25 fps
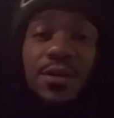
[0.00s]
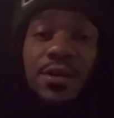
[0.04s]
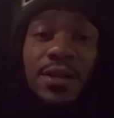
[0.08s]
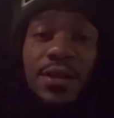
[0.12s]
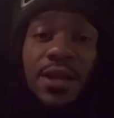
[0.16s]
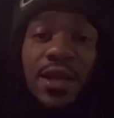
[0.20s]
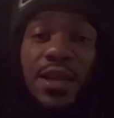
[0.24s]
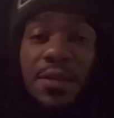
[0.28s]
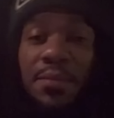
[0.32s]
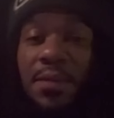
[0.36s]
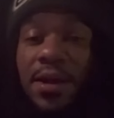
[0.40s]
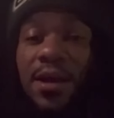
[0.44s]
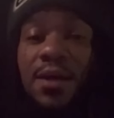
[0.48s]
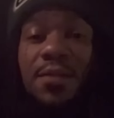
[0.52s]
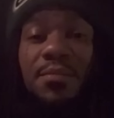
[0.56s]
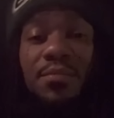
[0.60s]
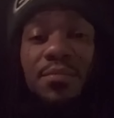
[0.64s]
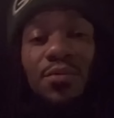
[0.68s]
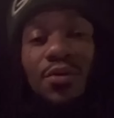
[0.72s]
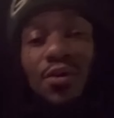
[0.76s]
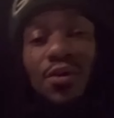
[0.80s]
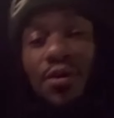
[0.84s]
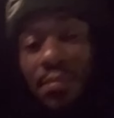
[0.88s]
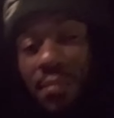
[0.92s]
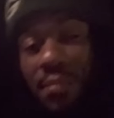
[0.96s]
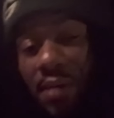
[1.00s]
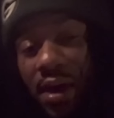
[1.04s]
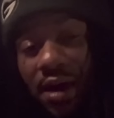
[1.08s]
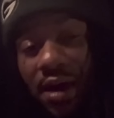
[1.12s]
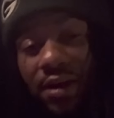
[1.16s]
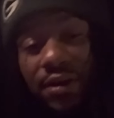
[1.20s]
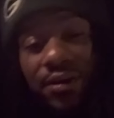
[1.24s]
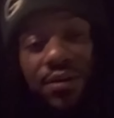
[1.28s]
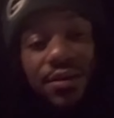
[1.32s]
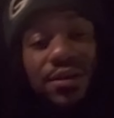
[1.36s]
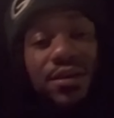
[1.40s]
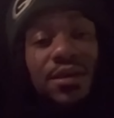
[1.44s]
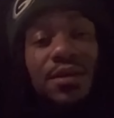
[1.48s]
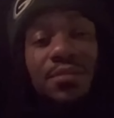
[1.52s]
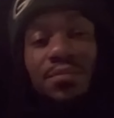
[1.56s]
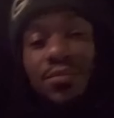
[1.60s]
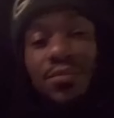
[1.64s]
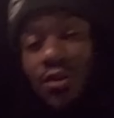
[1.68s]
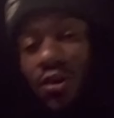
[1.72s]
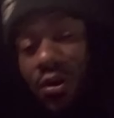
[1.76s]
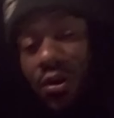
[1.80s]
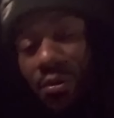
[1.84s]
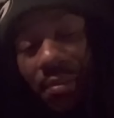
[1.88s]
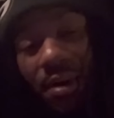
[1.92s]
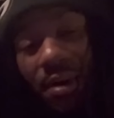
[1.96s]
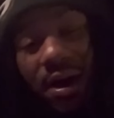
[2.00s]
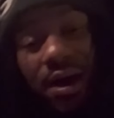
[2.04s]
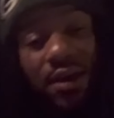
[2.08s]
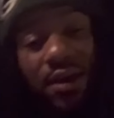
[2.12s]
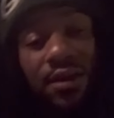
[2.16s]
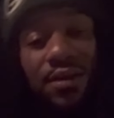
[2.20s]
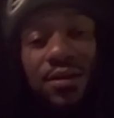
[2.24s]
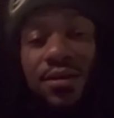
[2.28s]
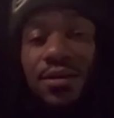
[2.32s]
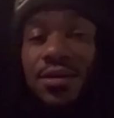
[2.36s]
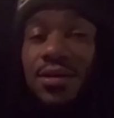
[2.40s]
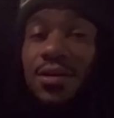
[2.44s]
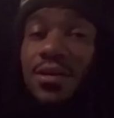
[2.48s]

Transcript: that'll make them more matter and more matter